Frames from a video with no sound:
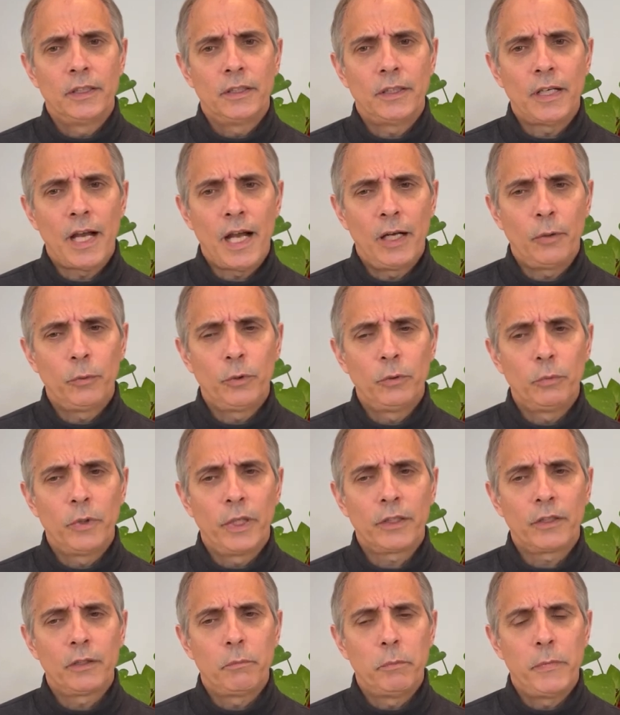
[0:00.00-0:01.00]
I would
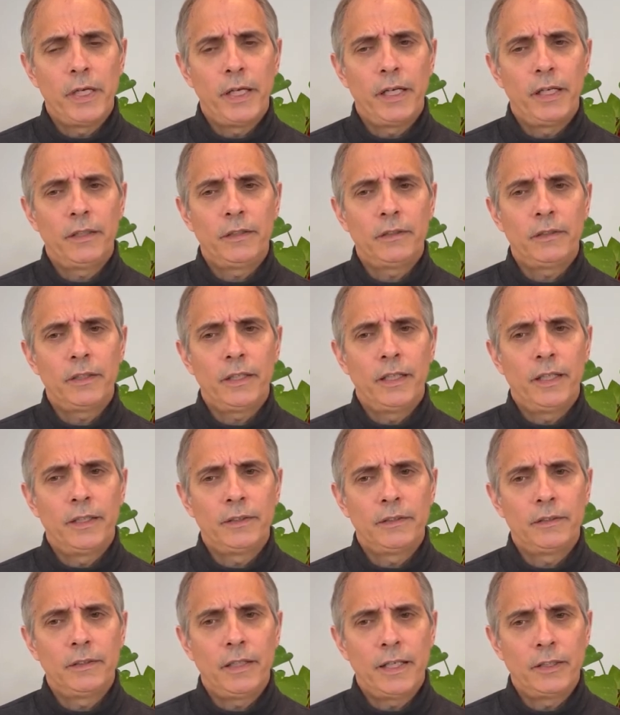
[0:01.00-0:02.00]
recommend
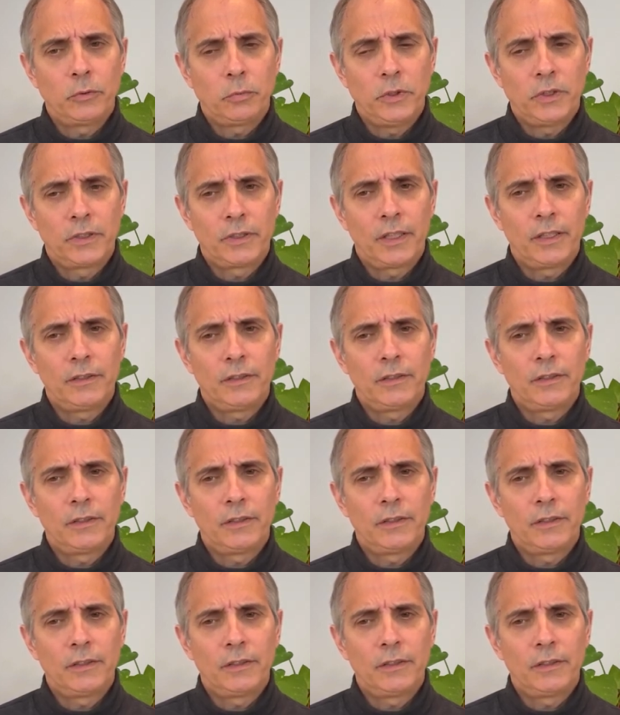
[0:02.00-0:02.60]
as we start